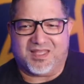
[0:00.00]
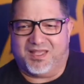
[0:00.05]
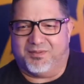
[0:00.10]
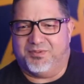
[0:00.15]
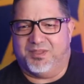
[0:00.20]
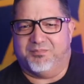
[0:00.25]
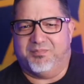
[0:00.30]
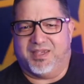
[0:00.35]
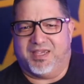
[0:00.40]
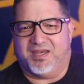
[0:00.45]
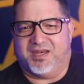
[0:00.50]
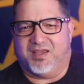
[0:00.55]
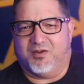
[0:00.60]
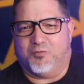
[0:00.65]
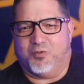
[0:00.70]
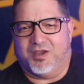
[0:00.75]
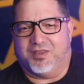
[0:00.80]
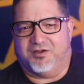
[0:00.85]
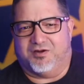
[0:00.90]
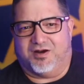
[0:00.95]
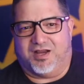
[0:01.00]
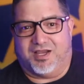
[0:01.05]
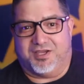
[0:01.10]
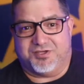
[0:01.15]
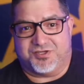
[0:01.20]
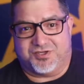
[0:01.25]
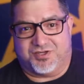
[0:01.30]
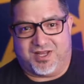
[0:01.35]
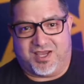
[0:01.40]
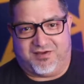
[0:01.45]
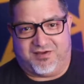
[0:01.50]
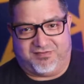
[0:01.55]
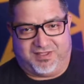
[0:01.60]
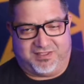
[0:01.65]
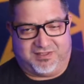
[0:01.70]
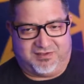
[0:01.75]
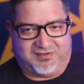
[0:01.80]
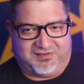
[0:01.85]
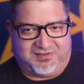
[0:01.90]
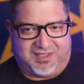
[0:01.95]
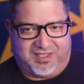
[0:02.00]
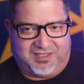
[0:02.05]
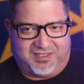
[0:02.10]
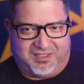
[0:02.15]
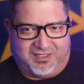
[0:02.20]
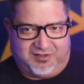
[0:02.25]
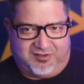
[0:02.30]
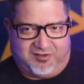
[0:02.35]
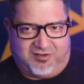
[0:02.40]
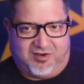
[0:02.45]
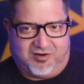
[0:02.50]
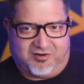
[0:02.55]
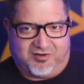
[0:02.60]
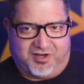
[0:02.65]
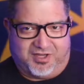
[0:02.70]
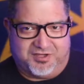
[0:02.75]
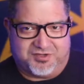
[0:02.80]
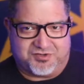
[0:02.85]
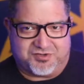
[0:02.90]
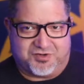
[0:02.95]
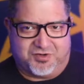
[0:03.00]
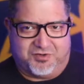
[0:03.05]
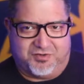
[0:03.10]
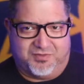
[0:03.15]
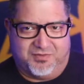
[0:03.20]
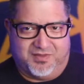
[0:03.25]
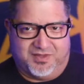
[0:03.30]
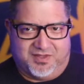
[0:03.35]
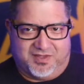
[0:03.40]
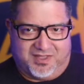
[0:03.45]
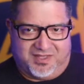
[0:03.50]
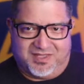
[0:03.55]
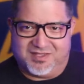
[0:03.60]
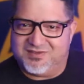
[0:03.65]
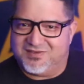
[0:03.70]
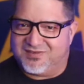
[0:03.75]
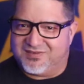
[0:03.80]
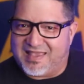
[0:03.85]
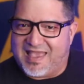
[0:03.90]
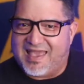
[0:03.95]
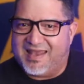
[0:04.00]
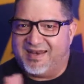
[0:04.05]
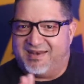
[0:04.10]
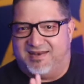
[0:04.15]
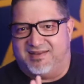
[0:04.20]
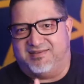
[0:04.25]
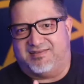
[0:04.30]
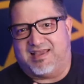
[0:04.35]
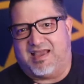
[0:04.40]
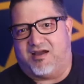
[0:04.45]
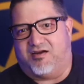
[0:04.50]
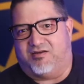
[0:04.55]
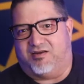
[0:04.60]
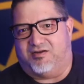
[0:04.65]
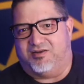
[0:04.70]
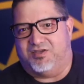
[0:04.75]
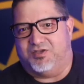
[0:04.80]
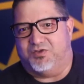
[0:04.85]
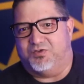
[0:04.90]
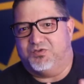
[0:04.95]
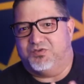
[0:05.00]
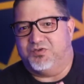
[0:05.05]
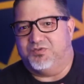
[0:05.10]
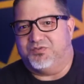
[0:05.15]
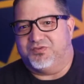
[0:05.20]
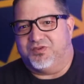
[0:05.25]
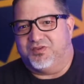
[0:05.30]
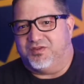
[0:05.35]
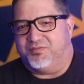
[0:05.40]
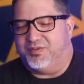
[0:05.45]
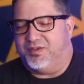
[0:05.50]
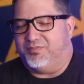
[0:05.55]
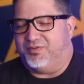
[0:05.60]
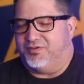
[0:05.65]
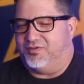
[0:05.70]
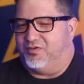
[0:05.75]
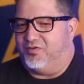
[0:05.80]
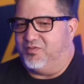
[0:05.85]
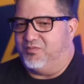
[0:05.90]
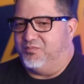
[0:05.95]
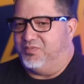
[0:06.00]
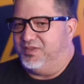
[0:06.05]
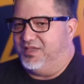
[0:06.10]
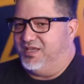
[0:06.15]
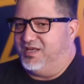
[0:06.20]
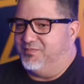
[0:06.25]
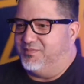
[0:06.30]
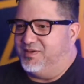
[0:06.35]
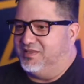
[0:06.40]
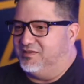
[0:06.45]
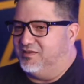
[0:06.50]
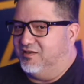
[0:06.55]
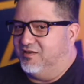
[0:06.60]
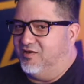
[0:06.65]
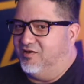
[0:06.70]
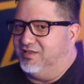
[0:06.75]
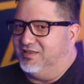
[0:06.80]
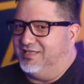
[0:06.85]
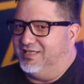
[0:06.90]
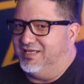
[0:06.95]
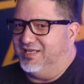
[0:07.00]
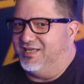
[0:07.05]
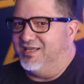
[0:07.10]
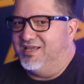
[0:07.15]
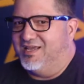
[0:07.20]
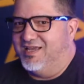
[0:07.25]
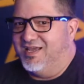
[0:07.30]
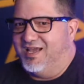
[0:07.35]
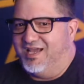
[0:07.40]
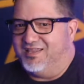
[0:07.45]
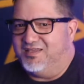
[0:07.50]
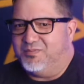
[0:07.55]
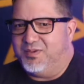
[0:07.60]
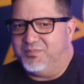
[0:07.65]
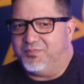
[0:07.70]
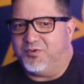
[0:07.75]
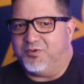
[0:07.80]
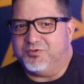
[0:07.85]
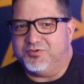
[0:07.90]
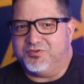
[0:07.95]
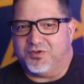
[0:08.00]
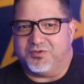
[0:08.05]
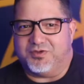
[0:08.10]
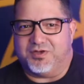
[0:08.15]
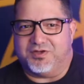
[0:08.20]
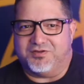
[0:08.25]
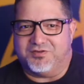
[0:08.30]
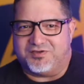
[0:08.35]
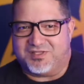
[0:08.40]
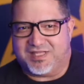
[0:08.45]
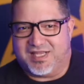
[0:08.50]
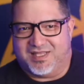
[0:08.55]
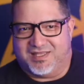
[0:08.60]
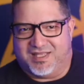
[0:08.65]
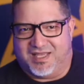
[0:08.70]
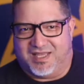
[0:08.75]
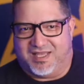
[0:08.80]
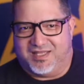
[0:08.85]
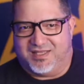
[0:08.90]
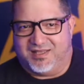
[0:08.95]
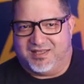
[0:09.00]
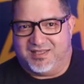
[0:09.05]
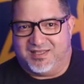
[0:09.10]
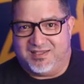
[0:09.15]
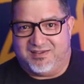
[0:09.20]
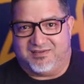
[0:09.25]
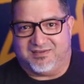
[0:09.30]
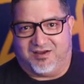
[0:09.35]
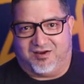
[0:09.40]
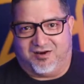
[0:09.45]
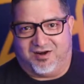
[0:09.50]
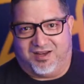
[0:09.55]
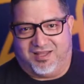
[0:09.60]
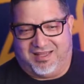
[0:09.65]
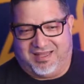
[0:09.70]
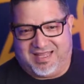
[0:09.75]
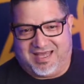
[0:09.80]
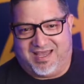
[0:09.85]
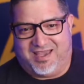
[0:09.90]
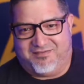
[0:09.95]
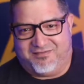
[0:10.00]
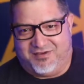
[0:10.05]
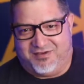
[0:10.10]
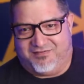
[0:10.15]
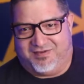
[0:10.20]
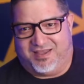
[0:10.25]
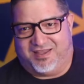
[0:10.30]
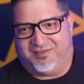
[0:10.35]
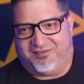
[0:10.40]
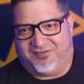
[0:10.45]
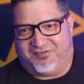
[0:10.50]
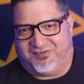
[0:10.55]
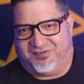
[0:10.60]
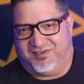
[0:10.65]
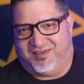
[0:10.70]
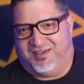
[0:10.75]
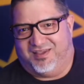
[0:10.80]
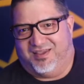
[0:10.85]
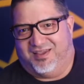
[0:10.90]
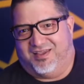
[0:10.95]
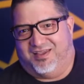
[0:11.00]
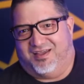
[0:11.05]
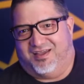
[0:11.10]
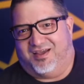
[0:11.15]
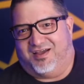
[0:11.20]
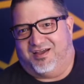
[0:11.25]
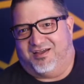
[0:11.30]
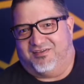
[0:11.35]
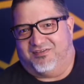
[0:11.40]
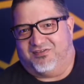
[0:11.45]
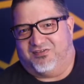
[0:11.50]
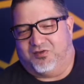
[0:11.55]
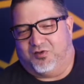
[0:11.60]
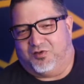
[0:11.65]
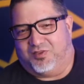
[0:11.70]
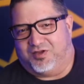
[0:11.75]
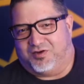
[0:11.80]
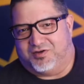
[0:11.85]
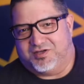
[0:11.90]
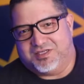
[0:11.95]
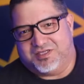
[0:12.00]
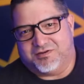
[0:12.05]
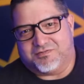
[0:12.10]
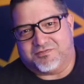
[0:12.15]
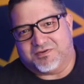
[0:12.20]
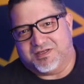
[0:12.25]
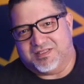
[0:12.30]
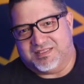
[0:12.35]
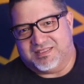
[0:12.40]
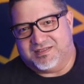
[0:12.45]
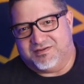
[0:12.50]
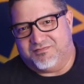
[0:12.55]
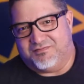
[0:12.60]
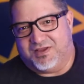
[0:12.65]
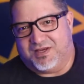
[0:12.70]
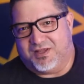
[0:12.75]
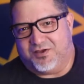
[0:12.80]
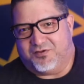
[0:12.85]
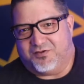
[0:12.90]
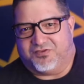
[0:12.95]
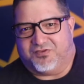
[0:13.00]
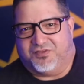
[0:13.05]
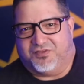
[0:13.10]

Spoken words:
I'm debating whether I should have like the slightly longer intro and then just edit it down on YouTube so that people don't complain about the long leading. I think people don't understand that these are live events, so they're different than videos,